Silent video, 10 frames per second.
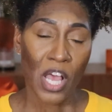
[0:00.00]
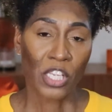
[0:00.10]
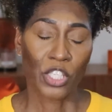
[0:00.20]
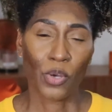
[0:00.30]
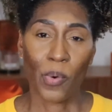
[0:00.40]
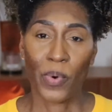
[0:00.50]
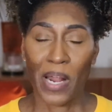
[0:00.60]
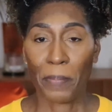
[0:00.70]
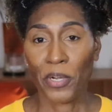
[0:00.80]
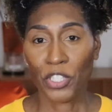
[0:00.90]
So when
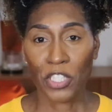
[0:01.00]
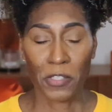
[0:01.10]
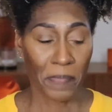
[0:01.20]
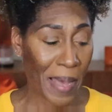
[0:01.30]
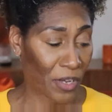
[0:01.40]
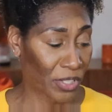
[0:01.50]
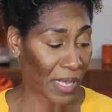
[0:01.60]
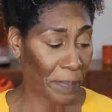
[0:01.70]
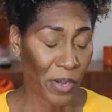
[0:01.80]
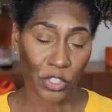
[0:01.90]
I purchased the powders,
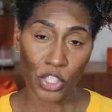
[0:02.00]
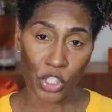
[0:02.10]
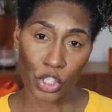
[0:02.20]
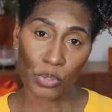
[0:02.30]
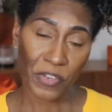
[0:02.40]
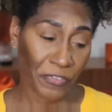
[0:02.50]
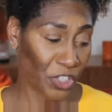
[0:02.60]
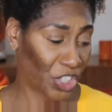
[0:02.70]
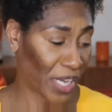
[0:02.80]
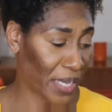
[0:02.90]
I purchased two different
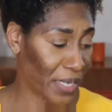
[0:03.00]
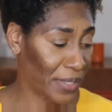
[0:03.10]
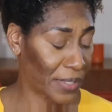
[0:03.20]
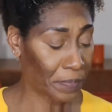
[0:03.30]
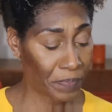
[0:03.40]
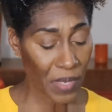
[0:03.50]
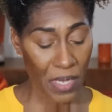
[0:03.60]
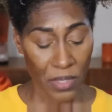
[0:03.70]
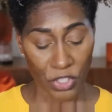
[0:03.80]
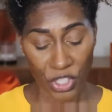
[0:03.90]
shades.
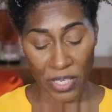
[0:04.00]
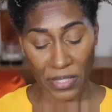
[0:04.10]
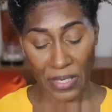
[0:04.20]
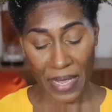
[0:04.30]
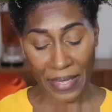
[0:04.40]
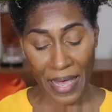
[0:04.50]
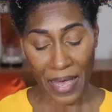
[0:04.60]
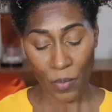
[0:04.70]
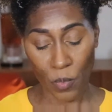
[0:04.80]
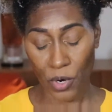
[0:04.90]
The shades that I
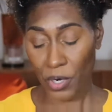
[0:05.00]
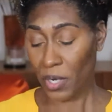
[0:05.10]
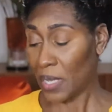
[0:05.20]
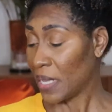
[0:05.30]
got were